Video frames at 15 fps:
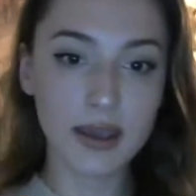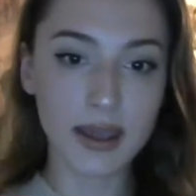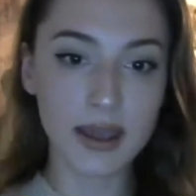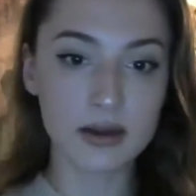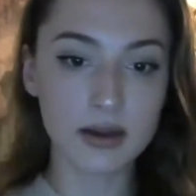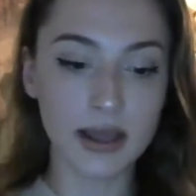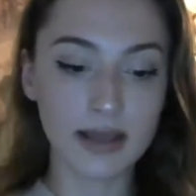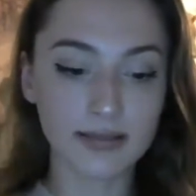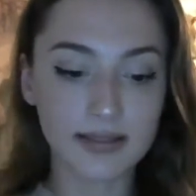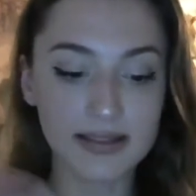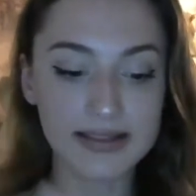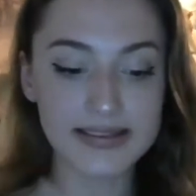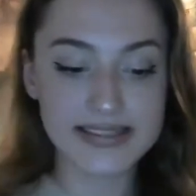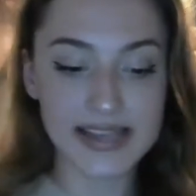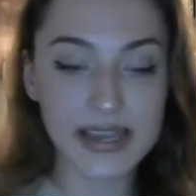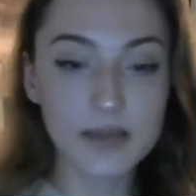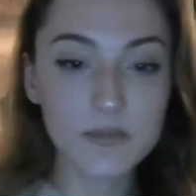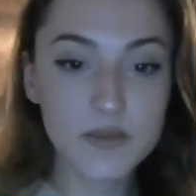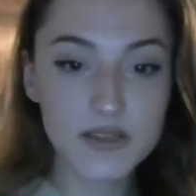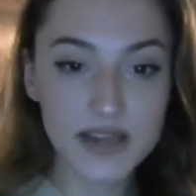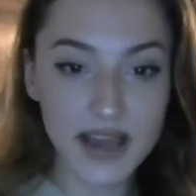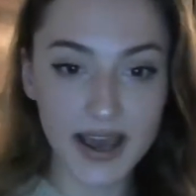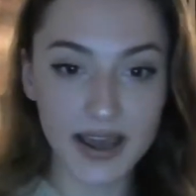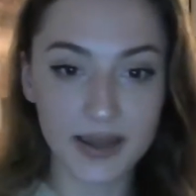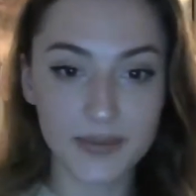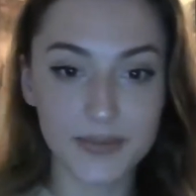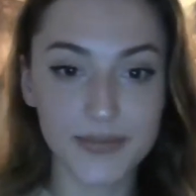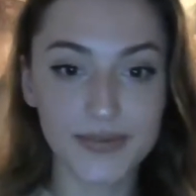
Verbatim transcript: And at the same time,